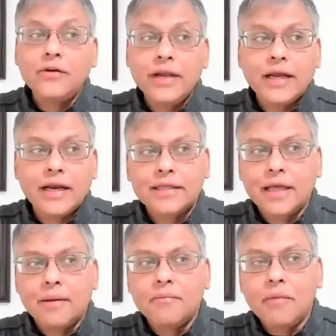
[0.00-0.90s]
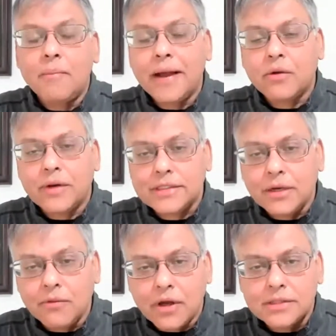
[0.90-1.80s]
reconnect them. My
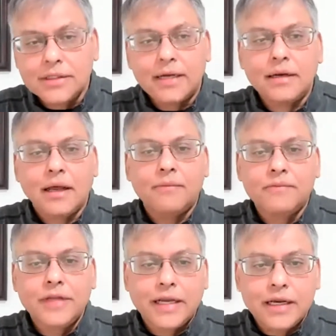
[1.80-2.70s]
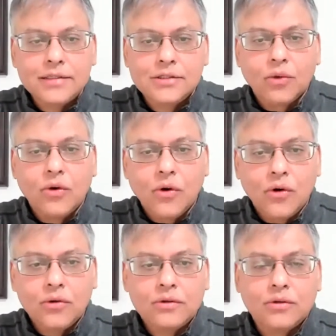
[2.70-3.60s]
question was that the kids who
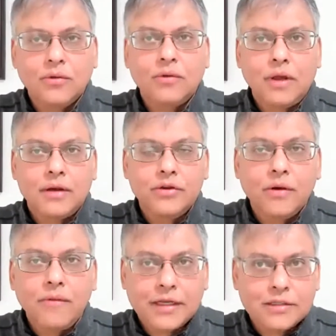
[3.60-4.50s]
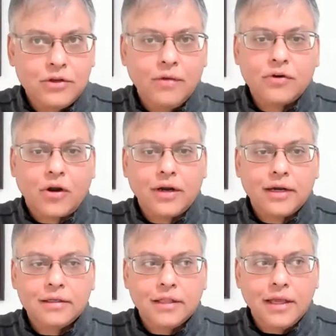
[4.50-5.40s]
go through, you've taught
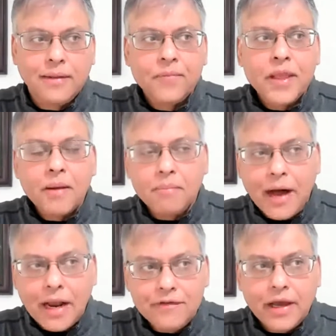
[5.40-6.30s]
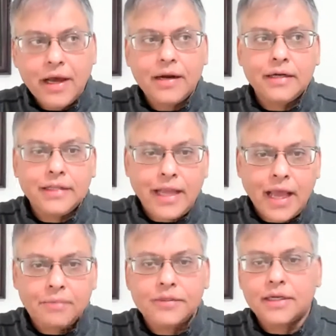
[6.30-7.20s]
at the Balvihar, at the
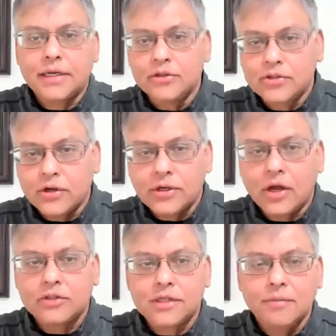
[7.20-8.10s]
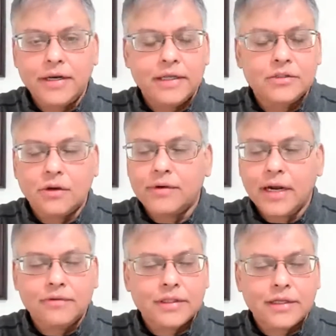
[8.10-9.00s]
camps, at Hindu Student Council meetings, you've
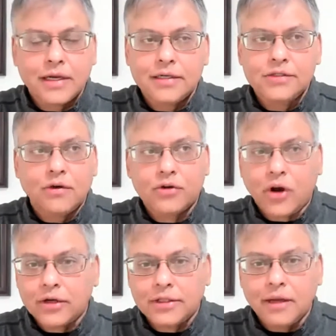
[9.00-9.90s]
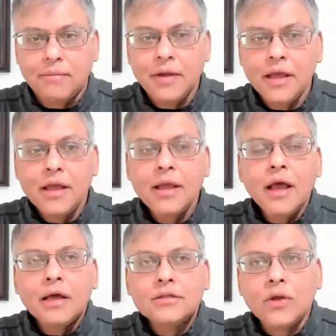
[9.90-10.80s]
dealt with kids, you've taught them.
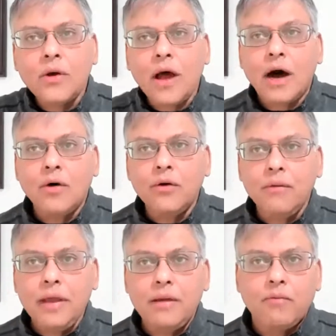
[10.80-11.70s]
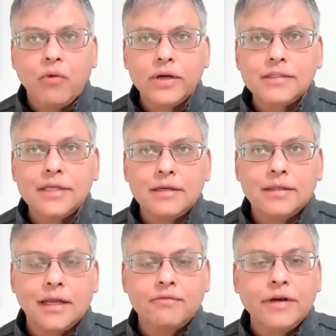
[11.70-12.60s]
So what is it
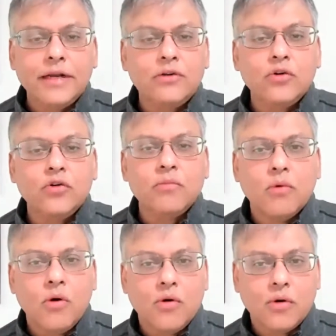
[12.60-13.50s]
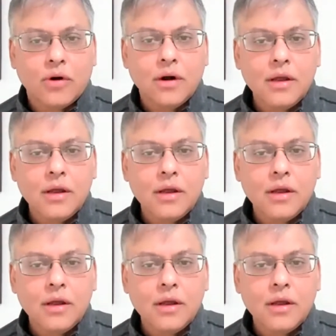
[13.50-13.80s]
that we need to do more